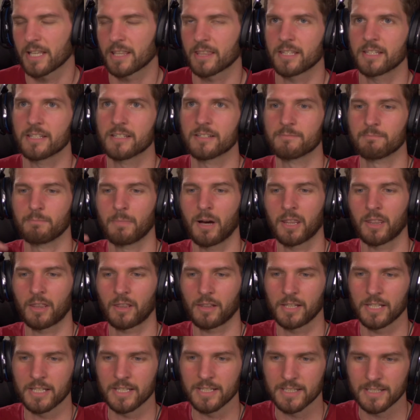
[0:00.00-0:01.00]
these
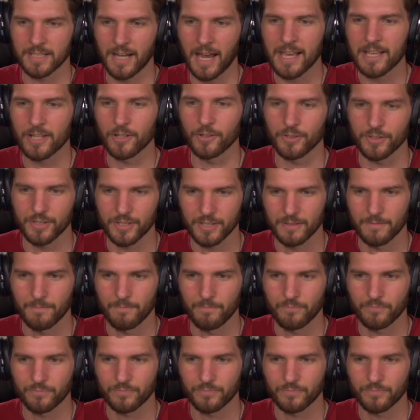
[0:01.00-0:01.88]
monthly cycles.